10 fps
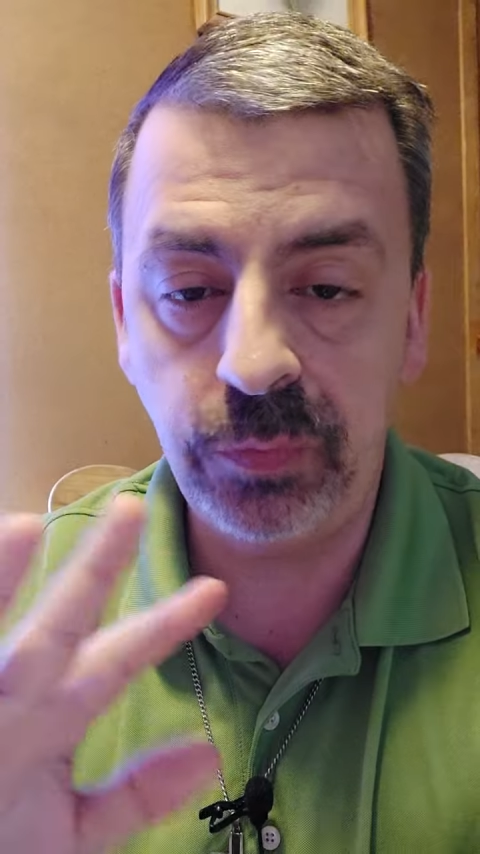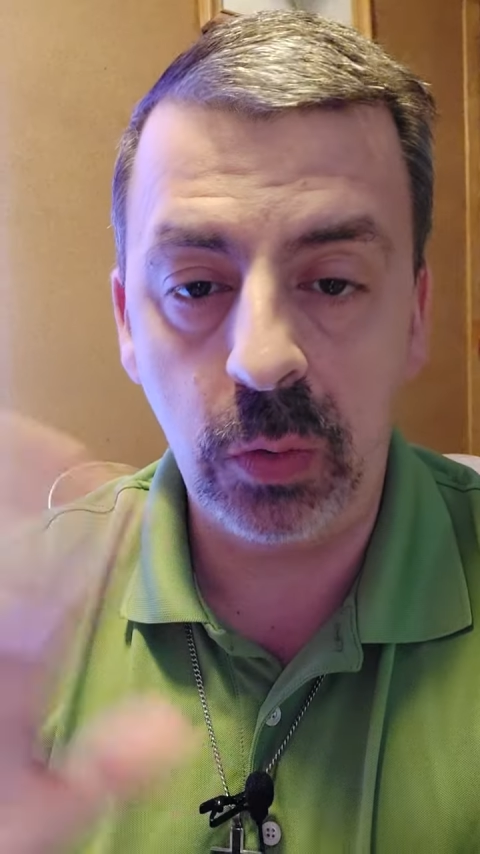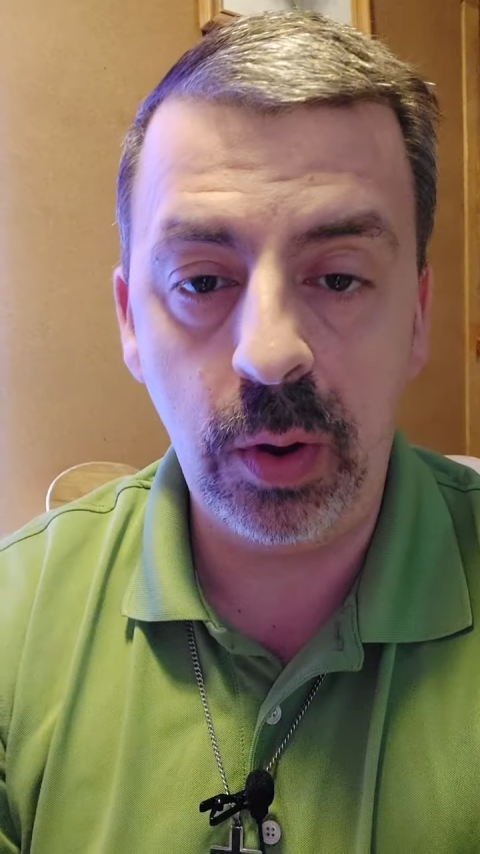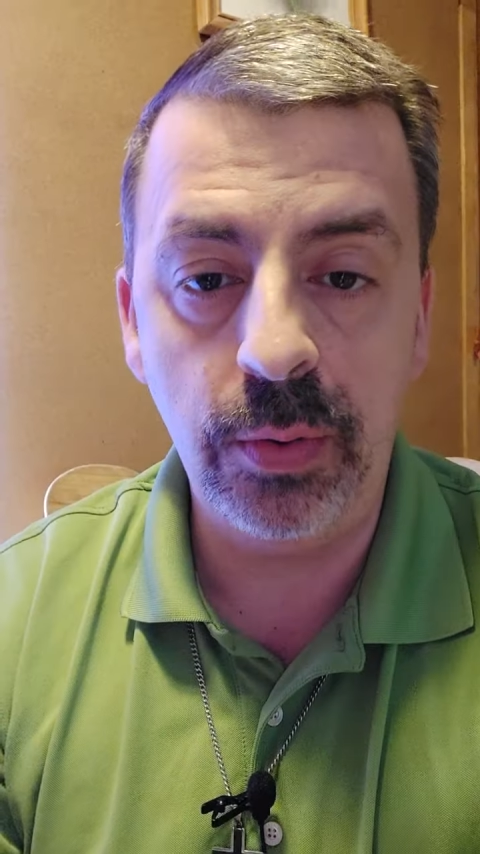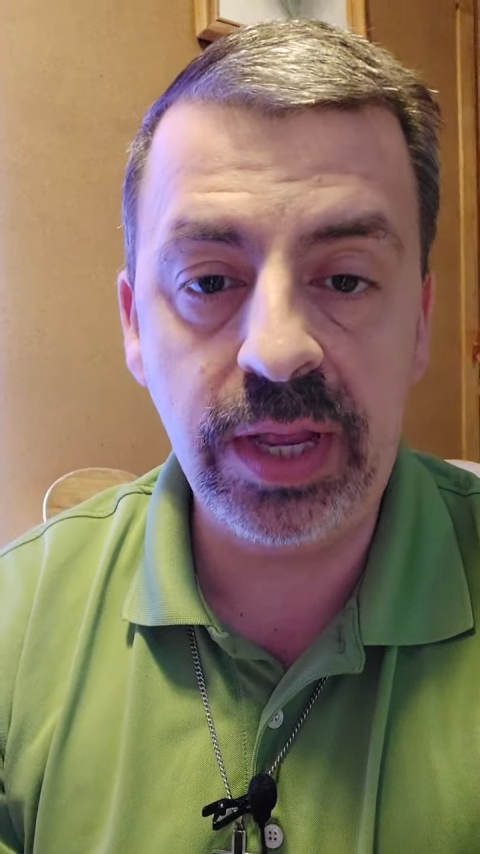
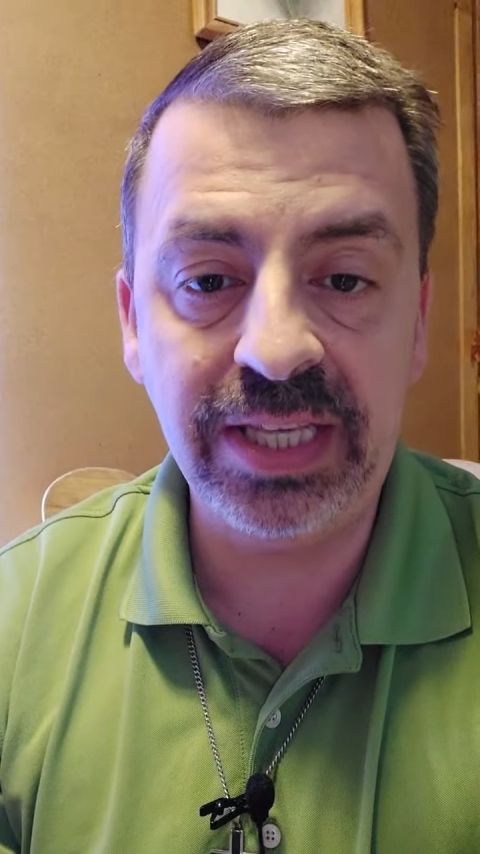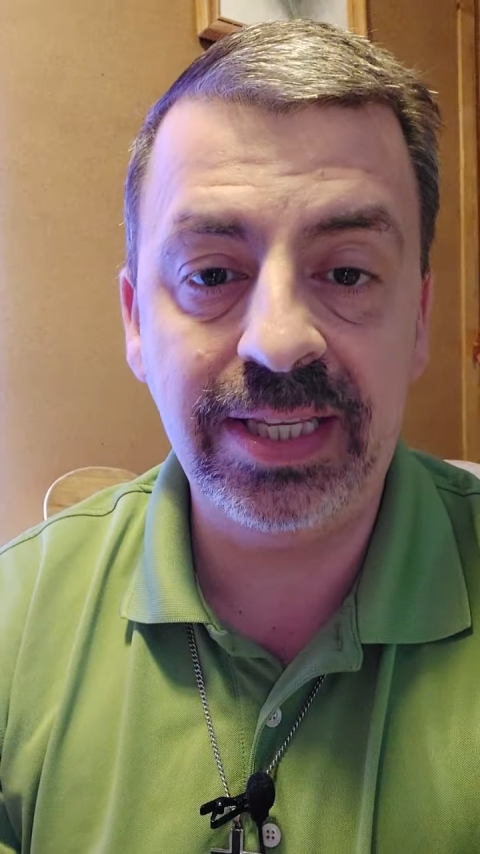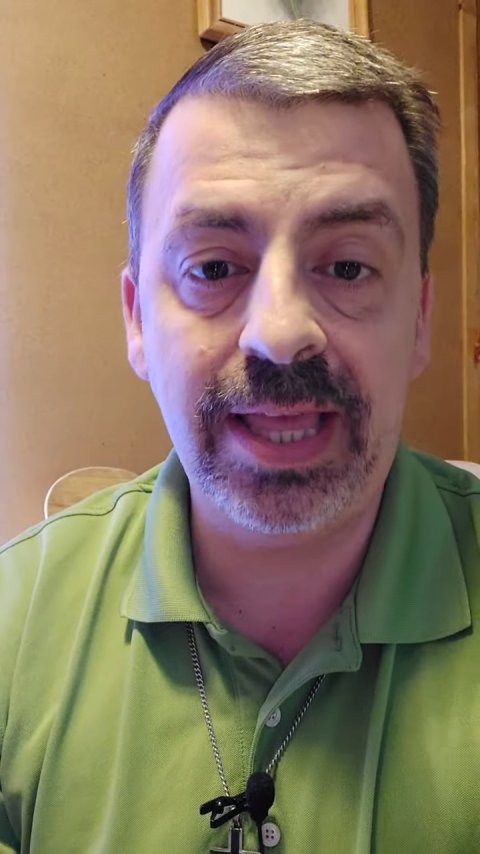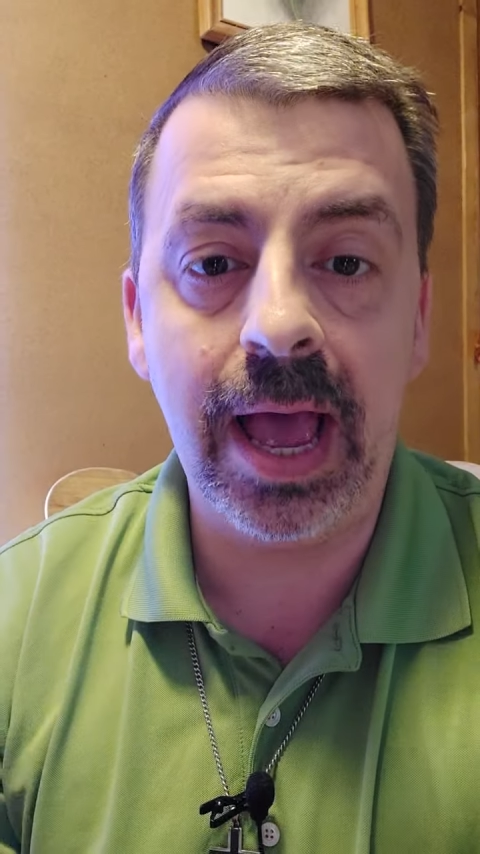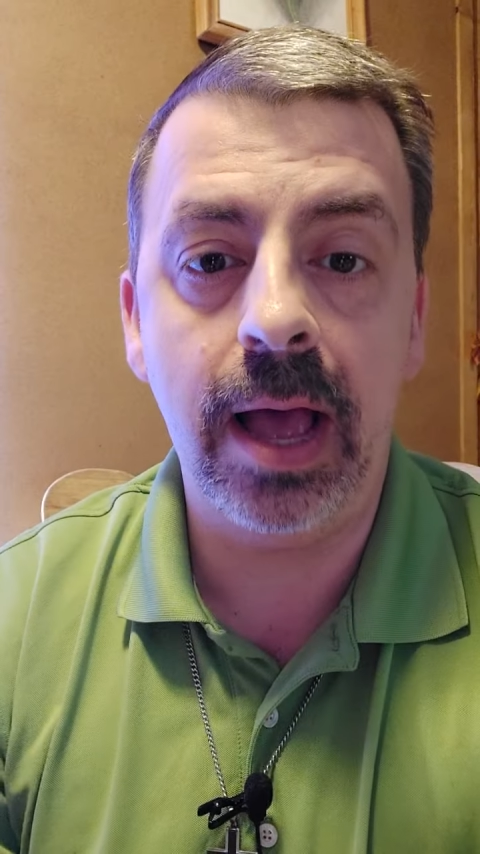we'll get
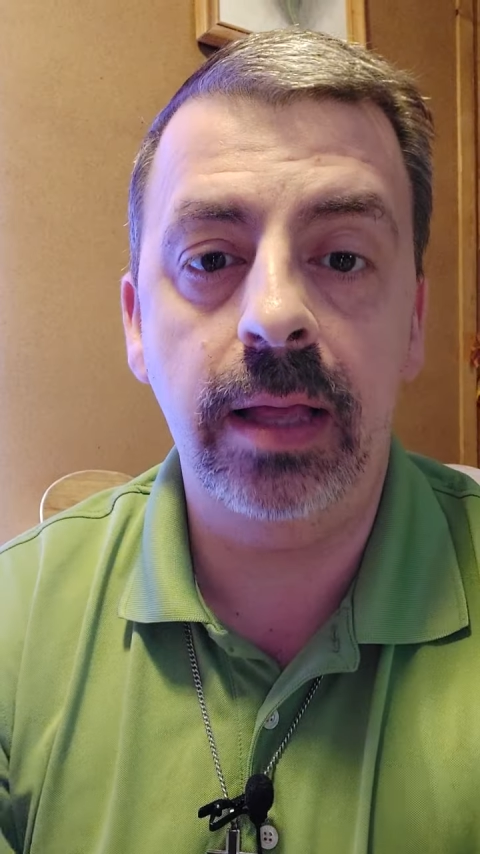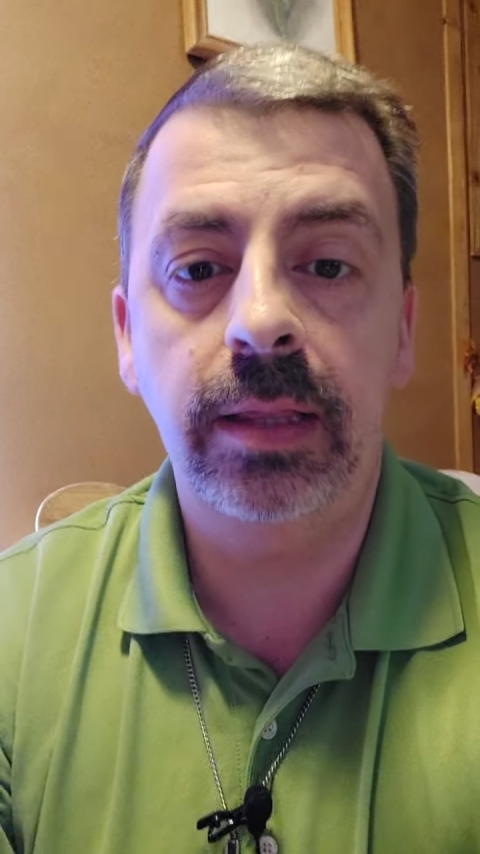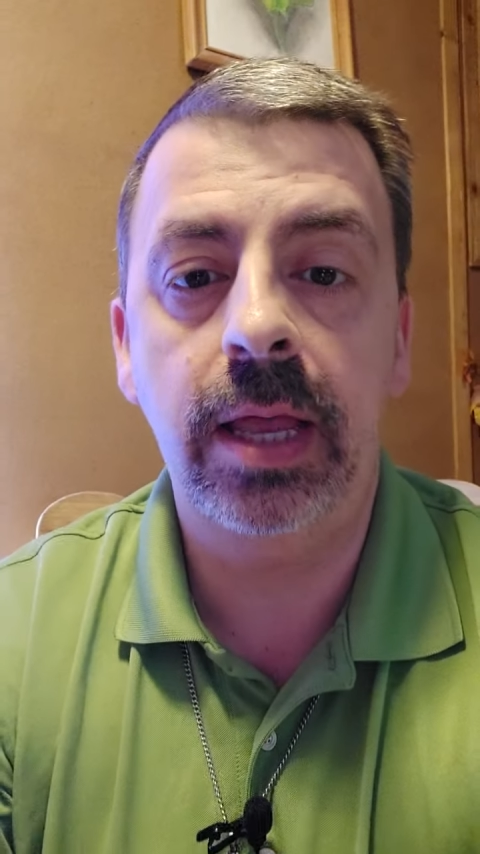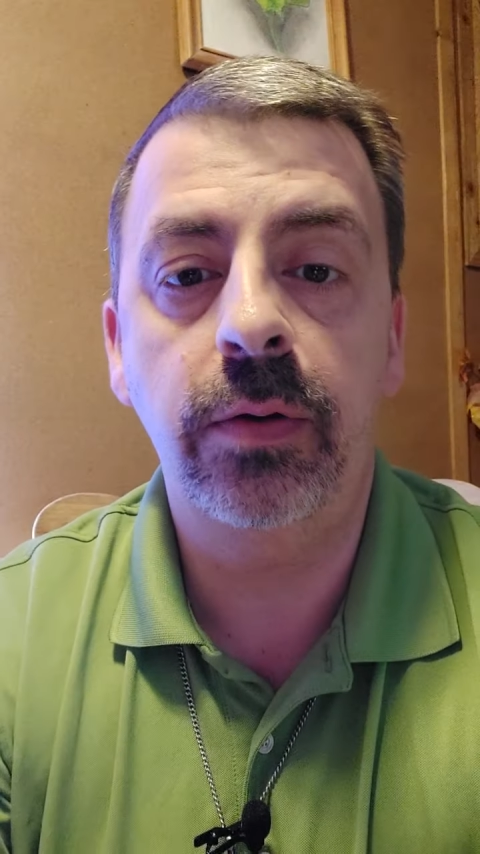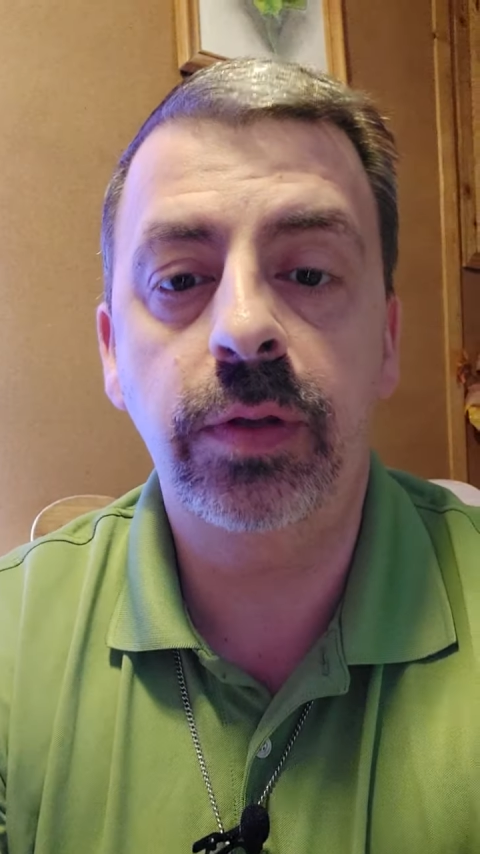to that
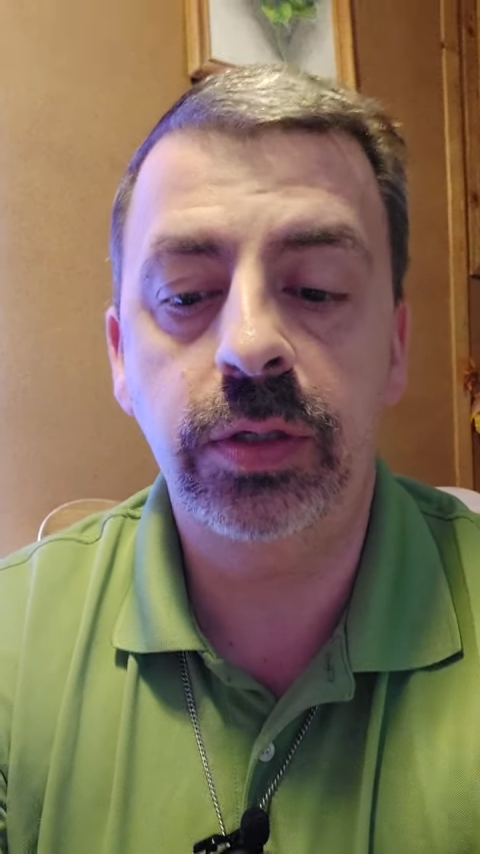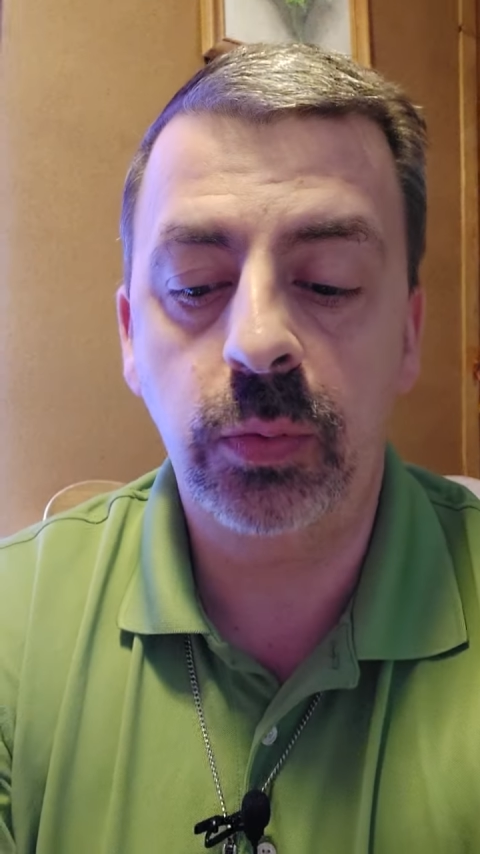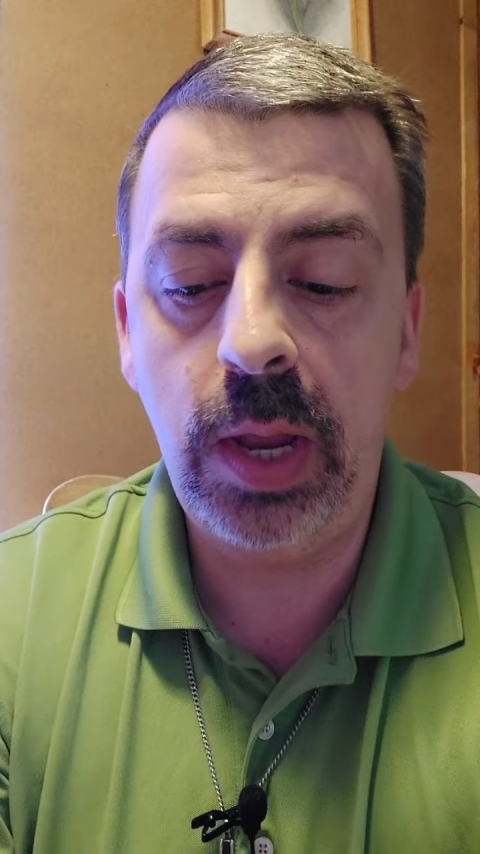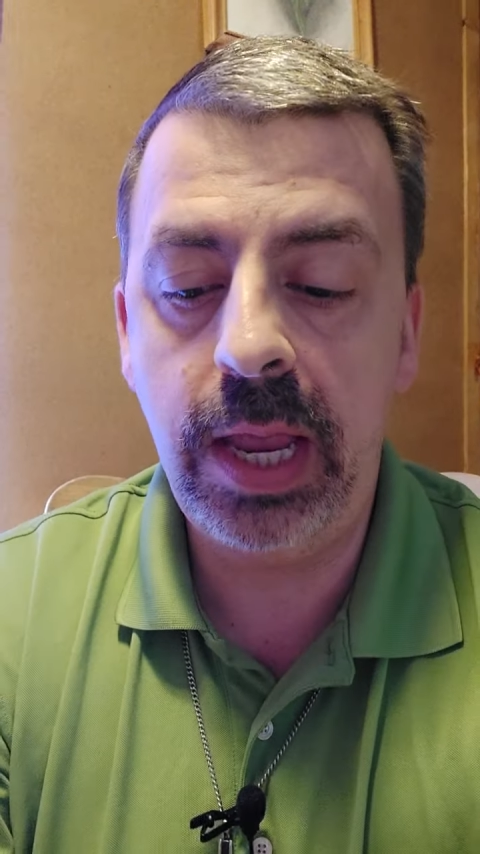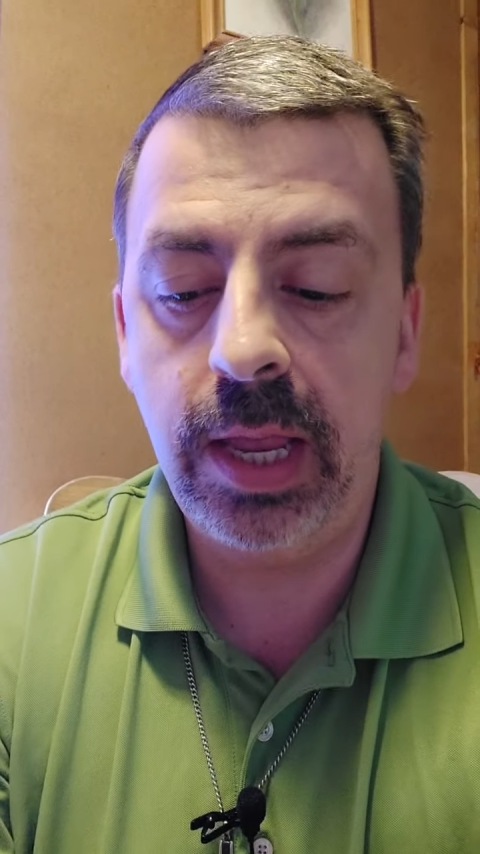later
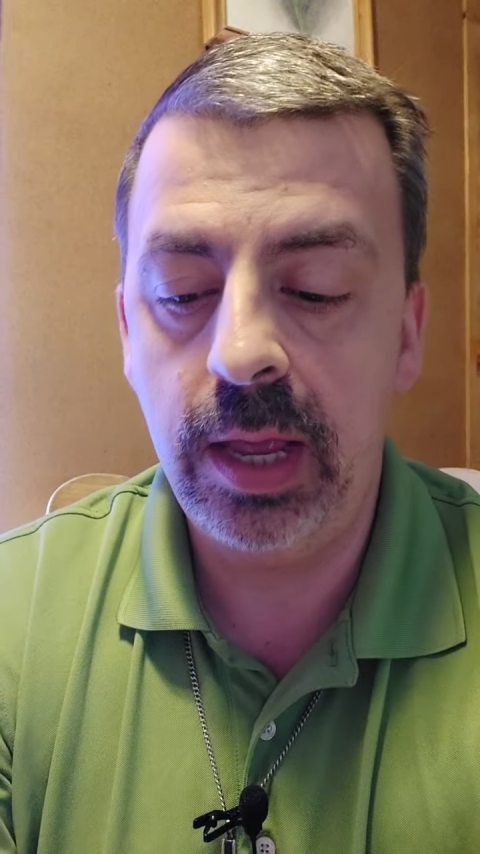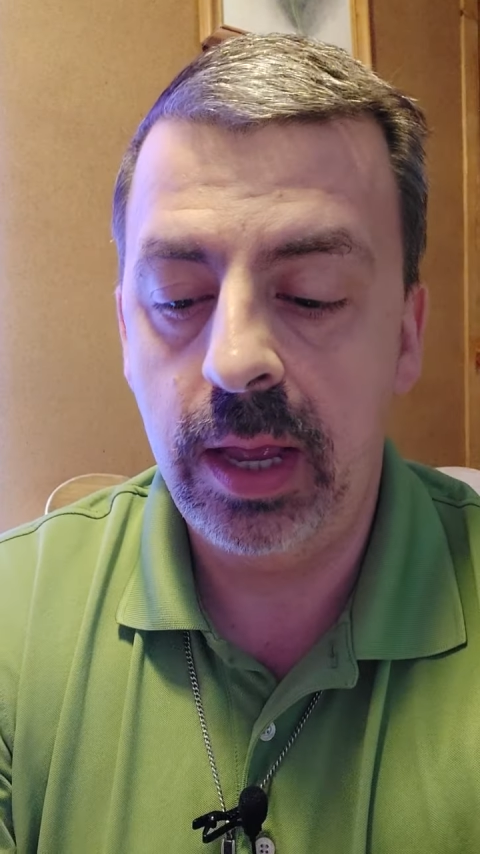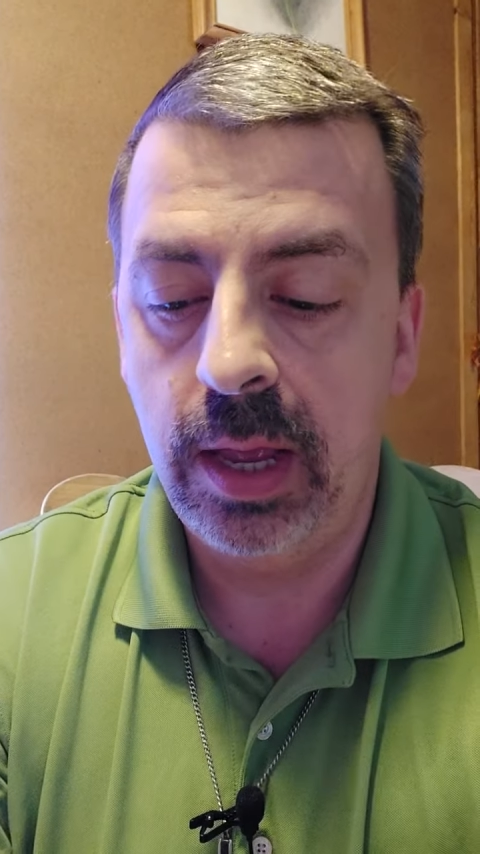this week